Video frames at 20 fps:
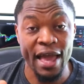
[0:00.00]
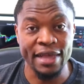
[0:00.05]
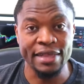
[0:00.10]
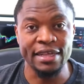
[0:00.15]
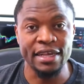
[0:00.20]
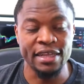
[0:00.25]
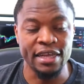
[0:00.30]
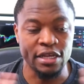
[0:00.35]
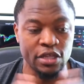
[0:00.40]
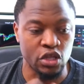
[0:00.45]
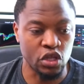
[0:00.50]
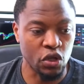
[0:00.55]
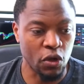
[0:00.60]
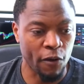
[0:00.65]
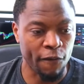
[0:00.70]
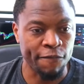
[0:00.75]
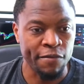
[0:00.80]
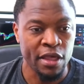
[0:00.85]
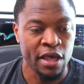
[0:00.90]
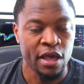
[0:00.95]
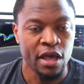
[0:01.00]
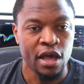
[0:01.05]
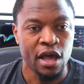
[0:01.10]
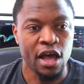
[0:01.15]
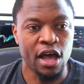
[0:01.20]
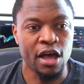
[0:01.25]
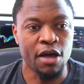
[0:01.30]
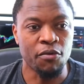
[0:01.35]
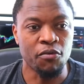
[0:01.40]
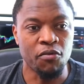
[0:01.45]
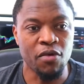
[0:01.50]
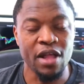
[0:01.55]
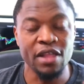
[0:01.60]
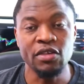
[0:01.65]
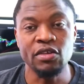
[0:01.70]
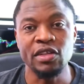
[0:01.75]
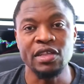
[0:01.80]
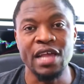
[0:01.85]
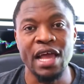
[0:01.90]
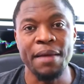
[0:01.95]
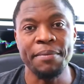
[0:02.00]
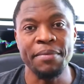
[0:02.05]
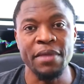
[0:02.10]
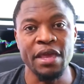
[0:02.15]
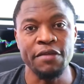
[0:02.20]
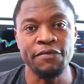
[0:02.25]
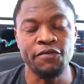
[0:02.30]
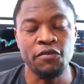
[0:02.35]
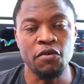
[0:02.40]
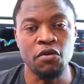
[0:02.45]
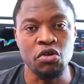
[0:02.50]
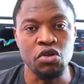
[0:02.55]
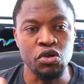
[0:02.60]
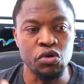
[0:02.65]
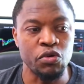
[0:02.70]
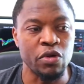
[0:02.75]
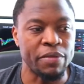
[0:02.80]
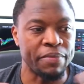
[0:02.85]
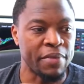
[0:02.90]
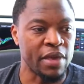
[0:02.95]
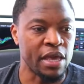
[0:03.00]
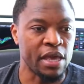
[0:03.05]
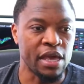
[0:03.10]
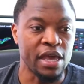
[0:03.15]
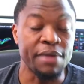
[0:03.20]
excellent. So um, what does that mean for you and me?